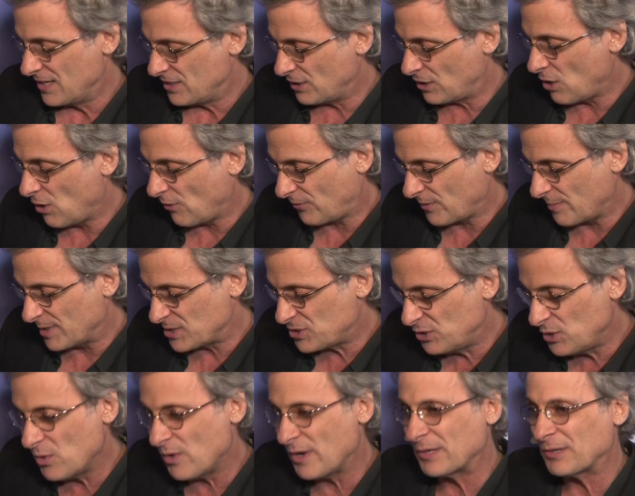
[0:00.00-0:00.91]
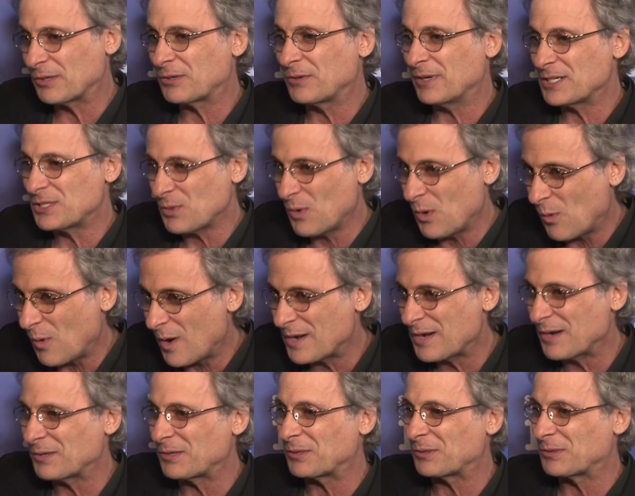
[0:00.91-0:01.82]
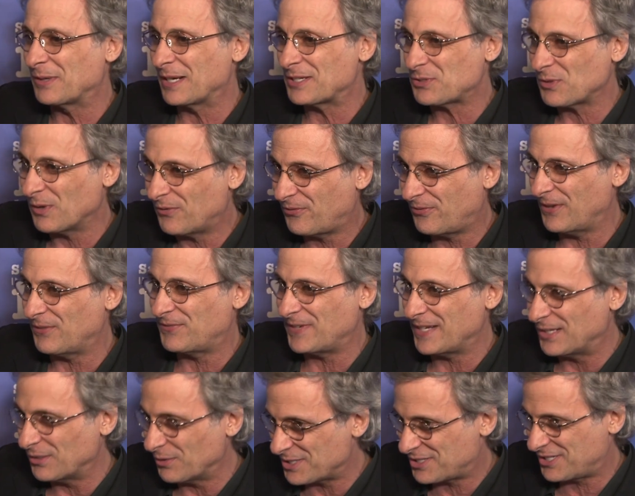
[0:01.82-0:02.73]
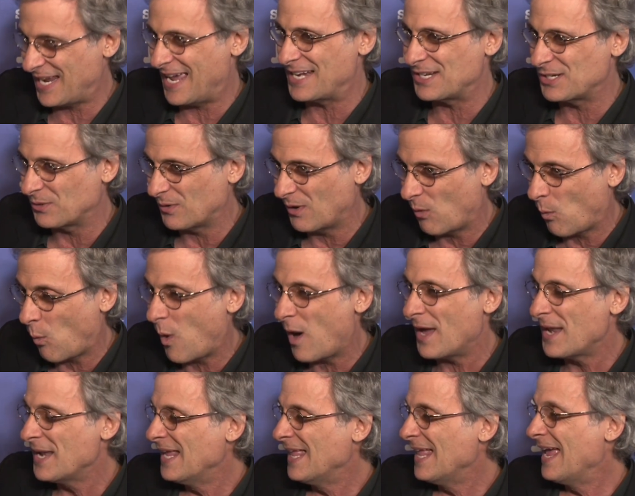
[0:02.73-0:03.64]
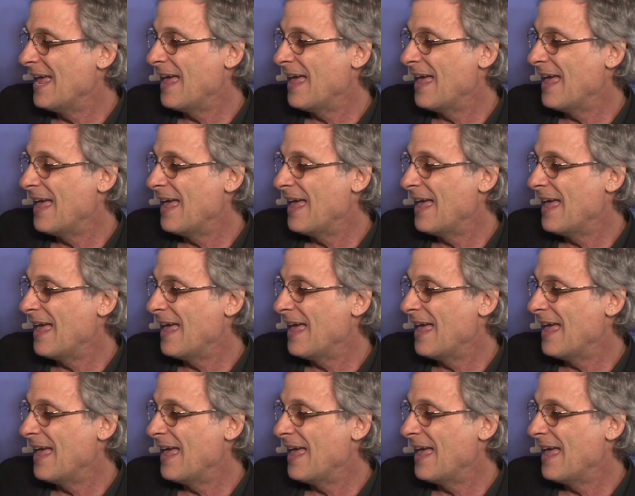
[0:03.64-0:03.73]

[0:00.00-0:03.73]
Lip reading: You go from a 200 grit to a 100 grit to a 50 to a 10 to a 1.